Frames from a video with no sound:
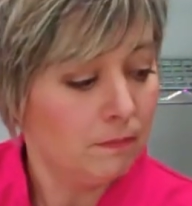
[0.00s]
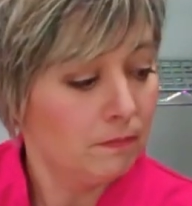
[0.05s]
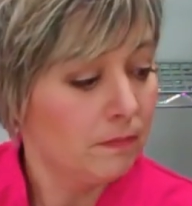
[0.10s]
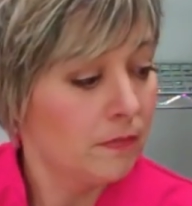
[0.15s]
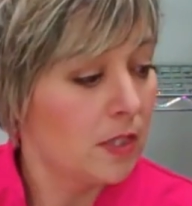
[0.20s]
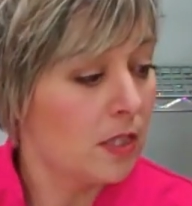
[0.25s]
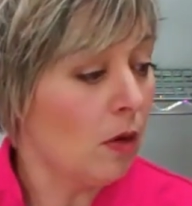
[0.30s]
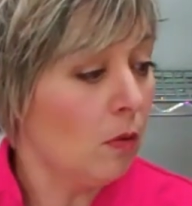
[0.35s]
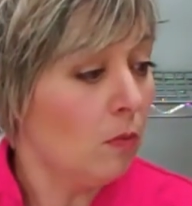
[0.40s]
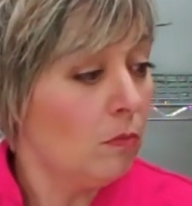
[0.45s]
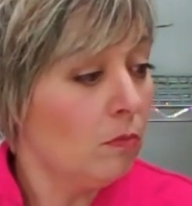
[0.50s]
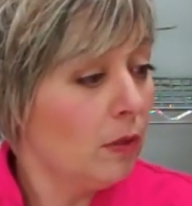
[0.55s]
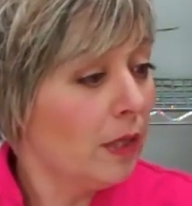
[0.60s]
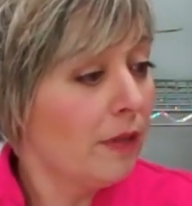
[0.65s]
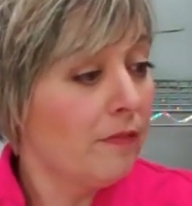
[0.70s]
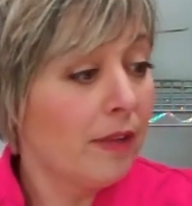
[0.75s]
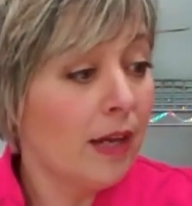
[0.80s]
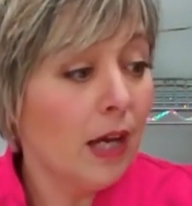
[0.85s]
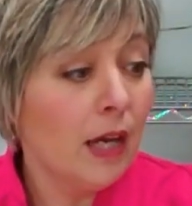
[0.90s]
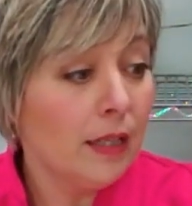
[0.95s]
So what
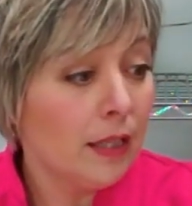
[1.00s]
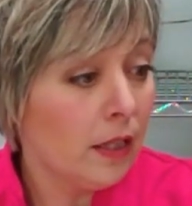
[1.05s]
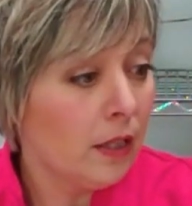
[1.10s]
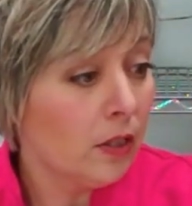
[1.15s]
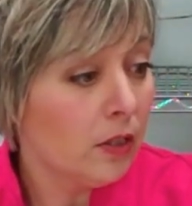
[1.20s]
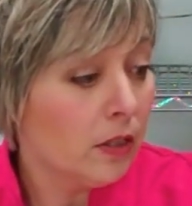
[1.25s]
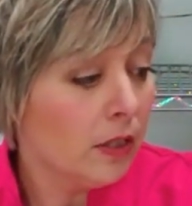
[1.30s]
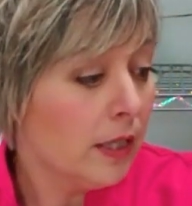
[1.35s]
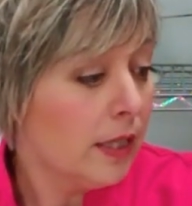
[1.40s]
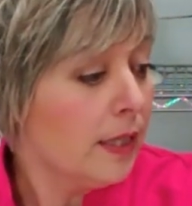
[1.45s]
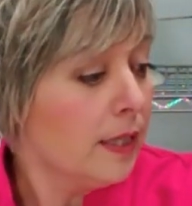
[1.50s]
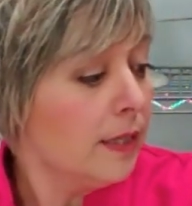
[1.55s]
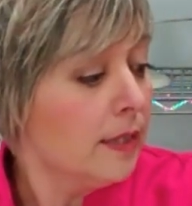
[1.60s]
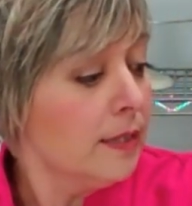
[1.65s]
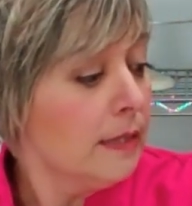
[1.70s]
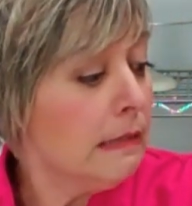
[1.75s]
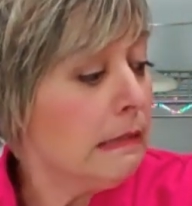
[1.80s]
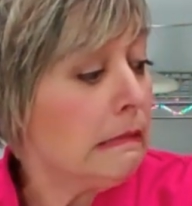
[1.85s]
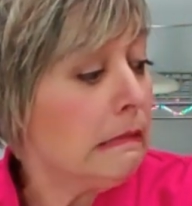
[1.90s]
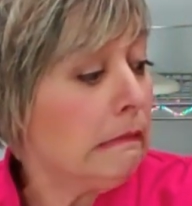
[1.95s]
I've got here
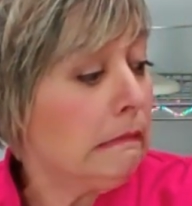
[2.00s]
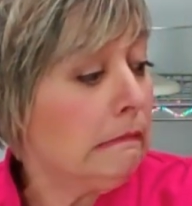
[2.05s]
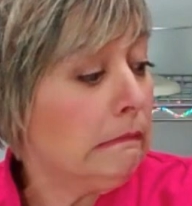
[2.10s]
is,